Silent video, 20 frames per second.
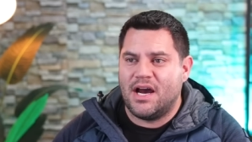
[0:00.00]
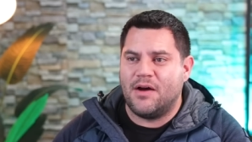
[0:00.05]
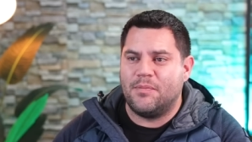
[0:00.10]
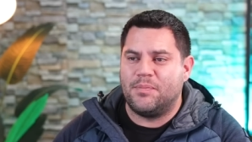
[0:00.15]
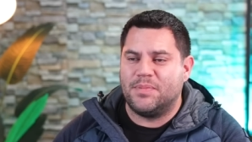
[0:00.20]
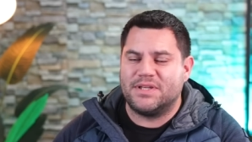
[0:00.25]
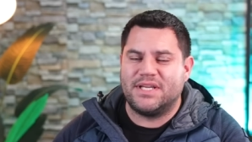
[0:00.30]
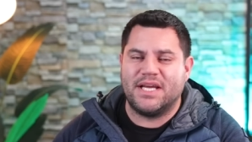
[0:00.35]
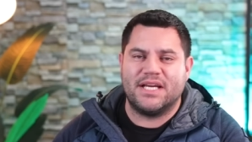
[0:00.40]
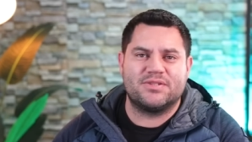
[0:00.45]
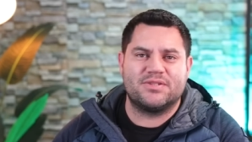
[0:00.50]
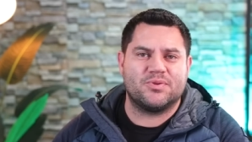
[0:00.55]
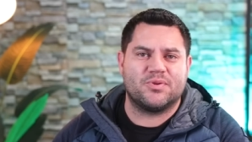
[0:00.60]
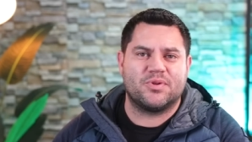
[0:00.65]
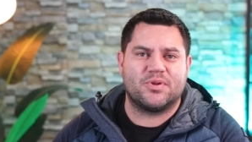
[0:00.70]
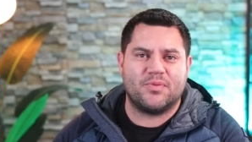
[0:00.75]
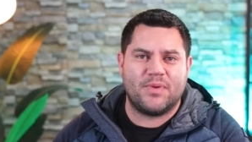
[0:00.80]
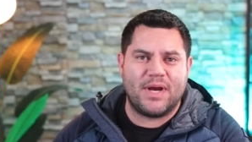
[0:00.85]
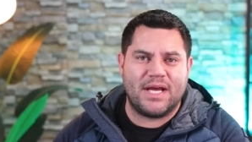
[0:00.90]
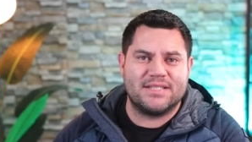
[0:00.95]
of potential
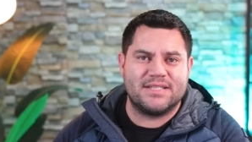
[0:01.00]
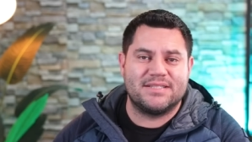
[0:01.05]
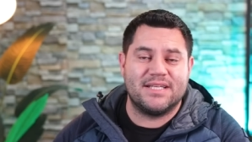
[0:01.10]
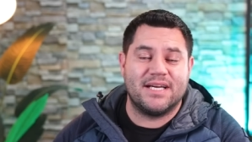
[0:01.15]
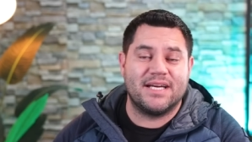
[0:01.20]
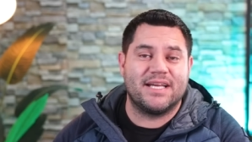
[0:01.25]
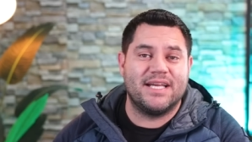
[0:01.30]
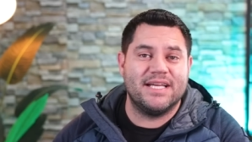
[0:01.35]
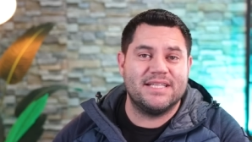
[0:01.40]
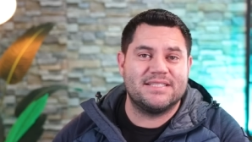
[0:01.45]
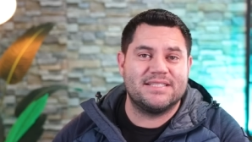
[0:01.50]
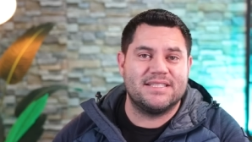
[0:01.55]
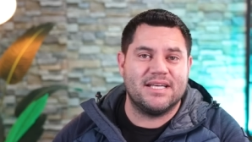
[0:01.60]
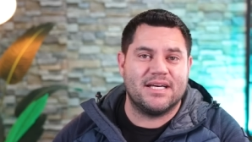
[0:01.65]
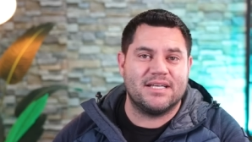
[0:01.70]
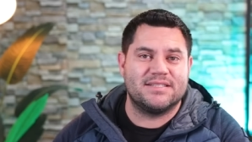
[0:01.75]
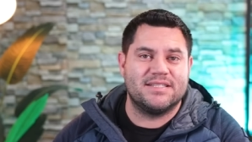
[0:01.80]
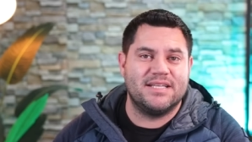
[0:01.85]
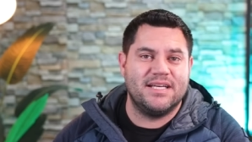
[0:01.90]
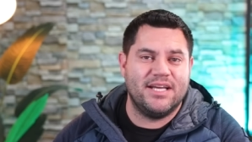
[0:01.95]
threats against
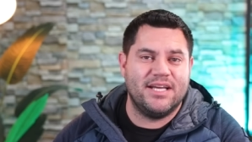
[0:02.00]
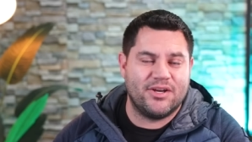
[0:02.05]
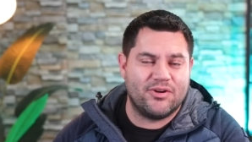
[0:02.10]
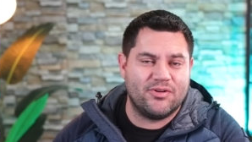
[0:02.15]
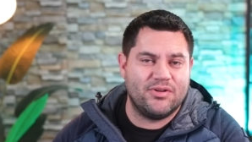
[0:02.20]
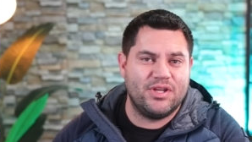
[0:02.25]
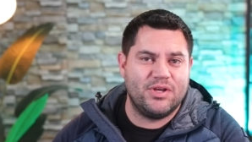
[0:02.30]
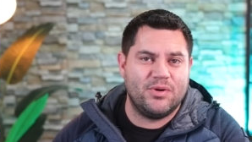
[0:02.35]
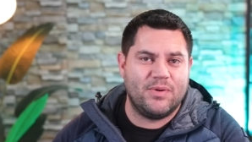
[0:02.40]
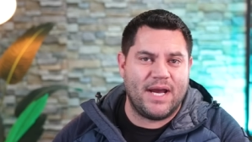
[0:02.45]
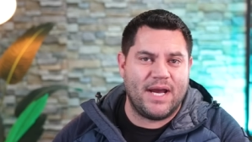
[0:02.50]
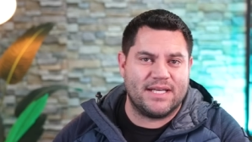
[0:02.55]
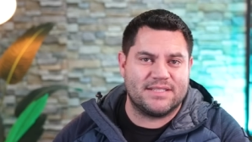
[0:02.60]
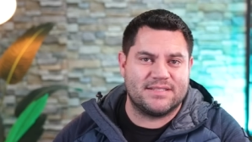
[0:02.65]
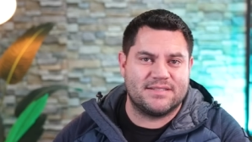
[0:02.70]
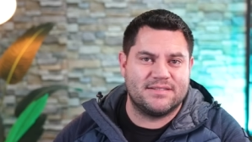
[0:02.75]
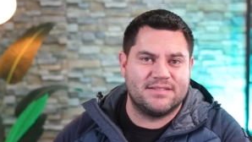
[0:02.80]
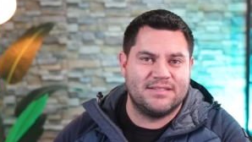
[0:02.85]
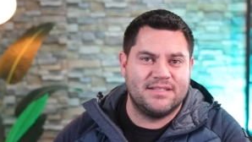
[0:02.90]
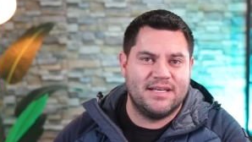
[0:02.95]
us here in the
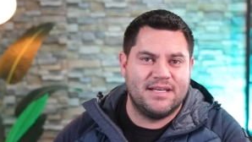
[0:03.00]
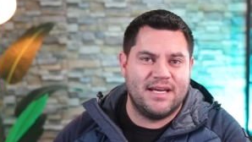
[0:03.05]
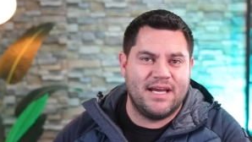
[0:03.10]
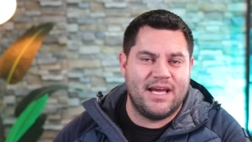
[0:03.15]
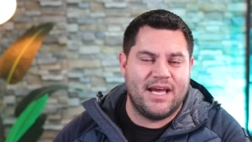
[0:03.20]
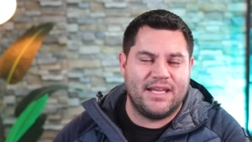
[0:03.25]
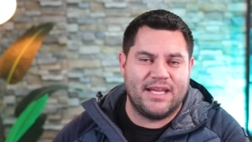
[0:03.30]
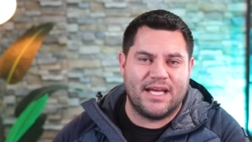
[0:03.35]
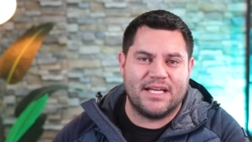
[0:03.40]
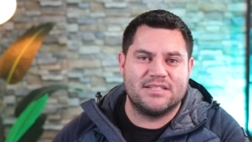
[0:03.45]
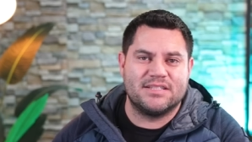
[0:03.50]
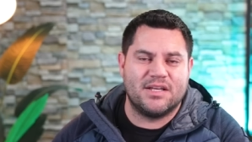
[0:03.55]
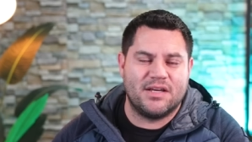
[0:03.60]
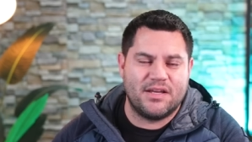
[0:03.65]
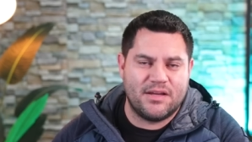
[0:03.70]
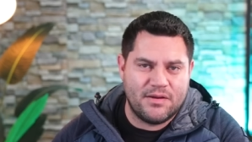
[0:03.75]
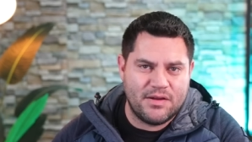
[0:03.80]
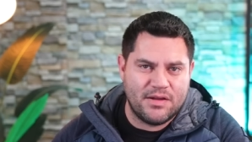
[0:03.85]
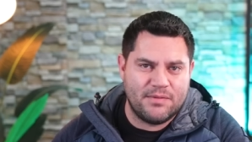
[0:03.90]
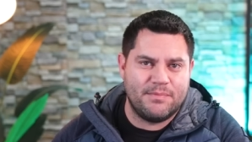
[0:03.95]
US. And that is
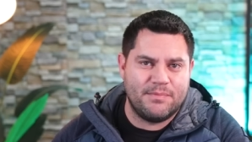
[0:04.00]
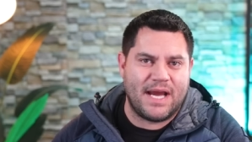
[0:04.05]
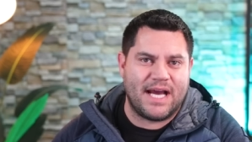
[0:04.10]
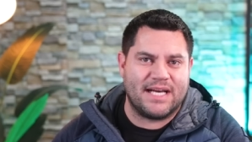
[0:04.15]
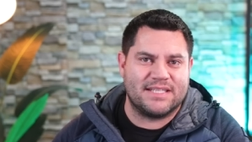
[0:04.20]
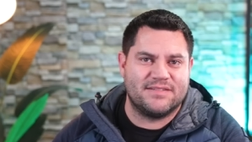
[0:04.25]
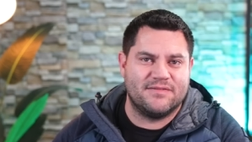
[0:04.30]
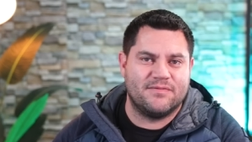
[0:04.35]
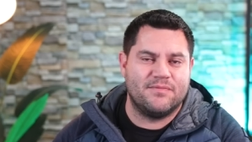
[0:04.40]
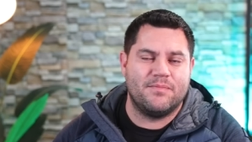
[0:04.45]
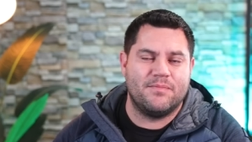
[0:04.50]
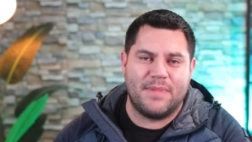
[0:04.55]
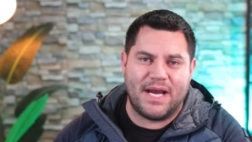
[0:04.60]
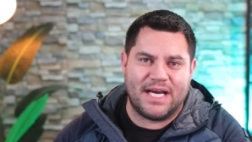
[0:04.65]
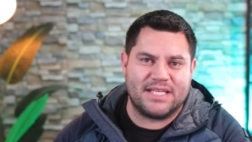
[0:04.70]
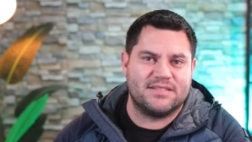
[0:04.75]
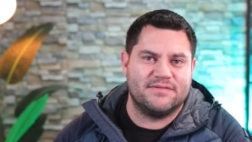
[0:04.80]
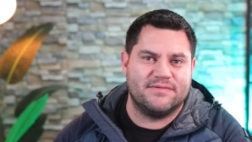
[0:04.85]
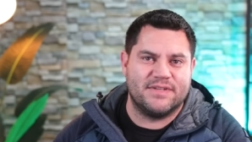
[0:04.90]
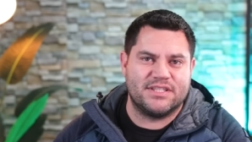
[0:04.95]
a massive,
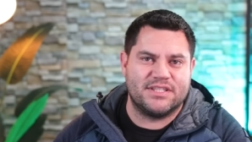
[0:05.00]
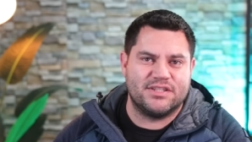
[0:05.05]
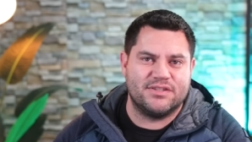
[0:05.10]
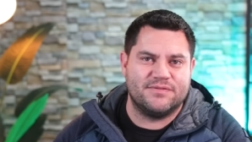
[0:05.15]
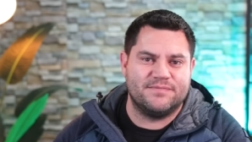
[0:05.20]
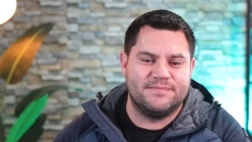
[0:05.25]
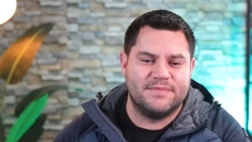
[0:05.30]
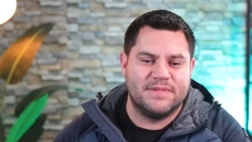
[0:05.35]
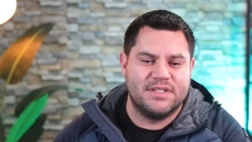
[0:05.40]
massive issue.